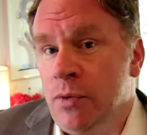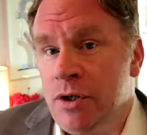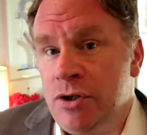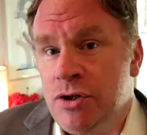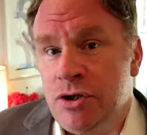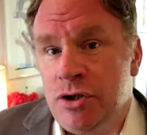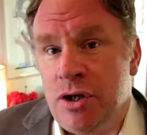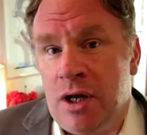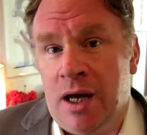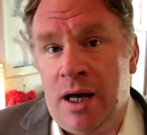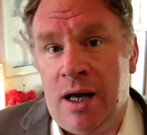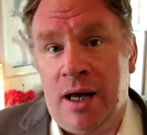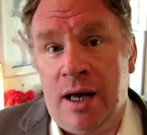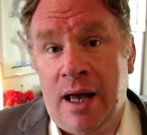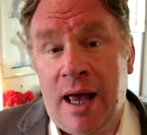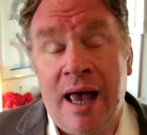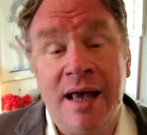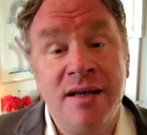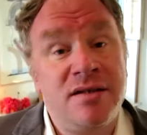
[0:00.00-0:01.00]
which
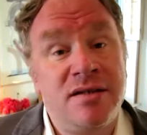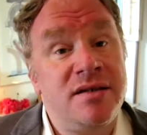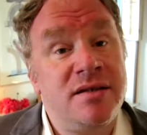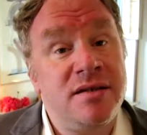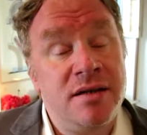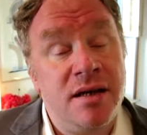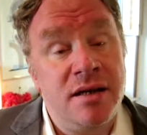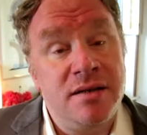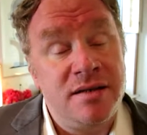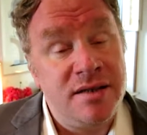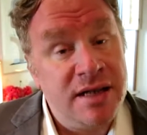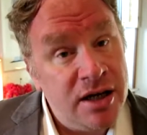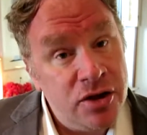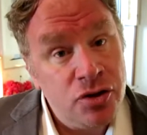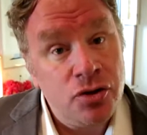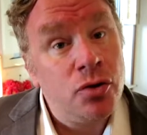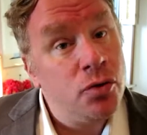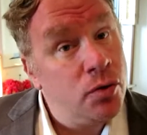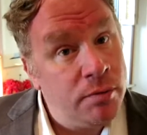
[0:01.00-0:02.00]
has
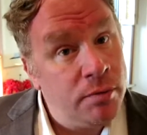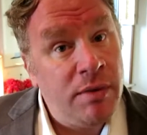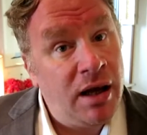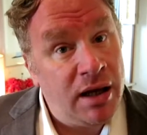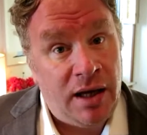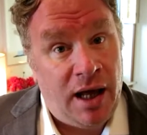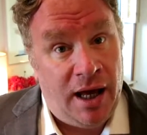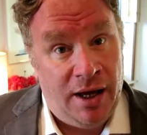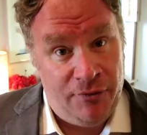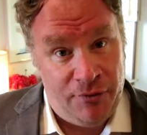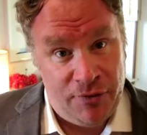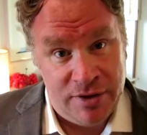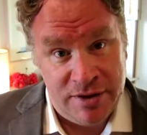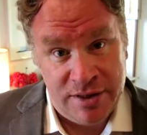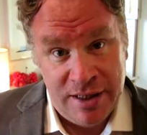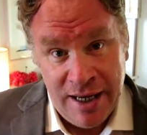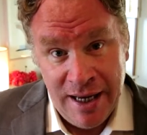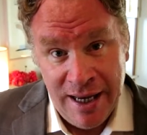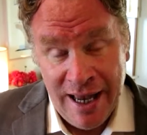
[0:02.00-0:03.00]
stayed true in my life,
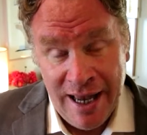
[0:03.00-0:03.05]
as